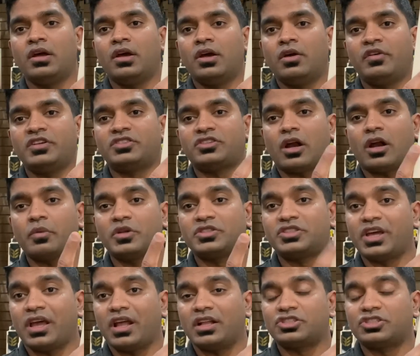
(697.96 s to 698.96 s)
We start with
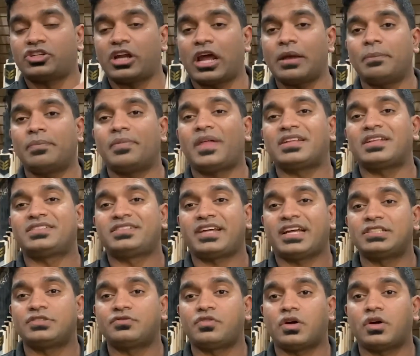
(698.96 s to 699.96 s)
single stripe, that stands
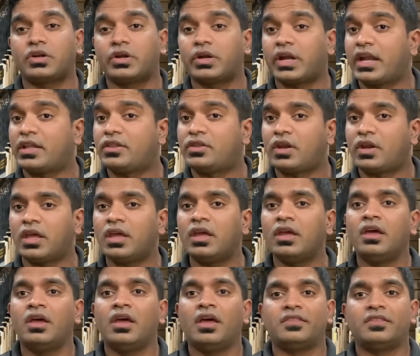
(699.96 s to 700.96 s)
for grade 3.
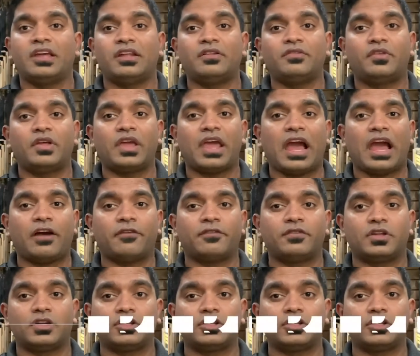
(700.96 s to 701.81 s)
Then they have the